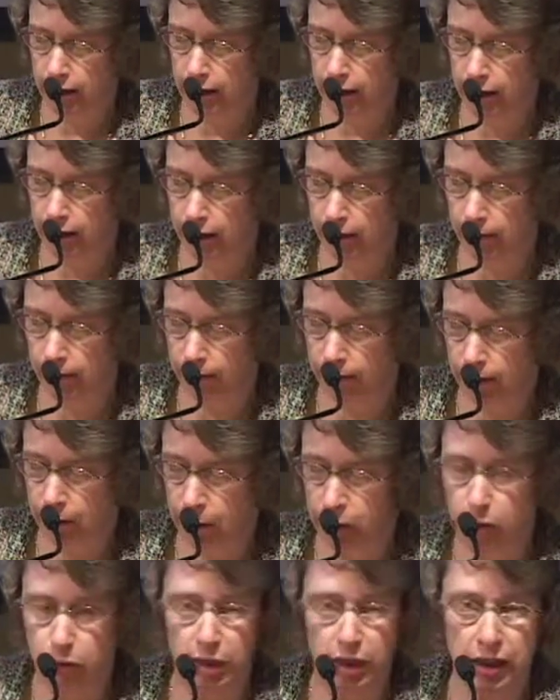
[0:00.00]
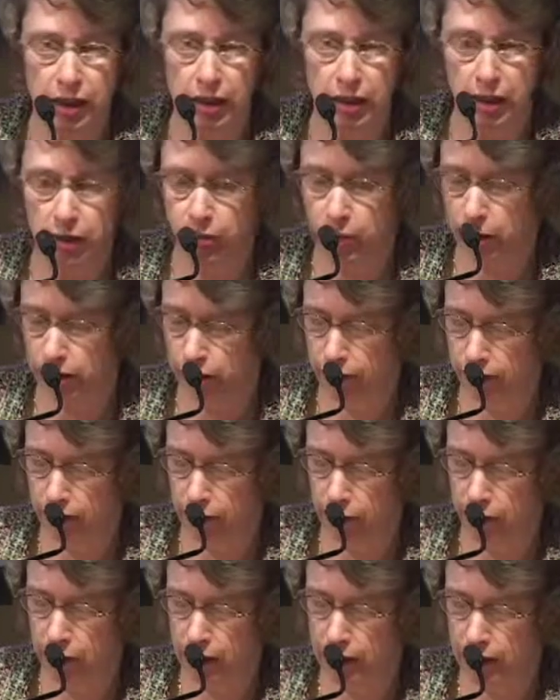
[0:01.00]
I want to read a little bit
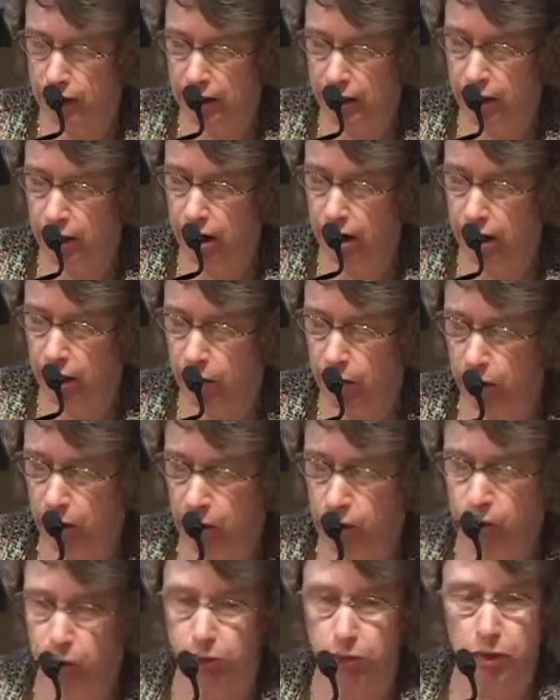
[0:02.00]
from this document,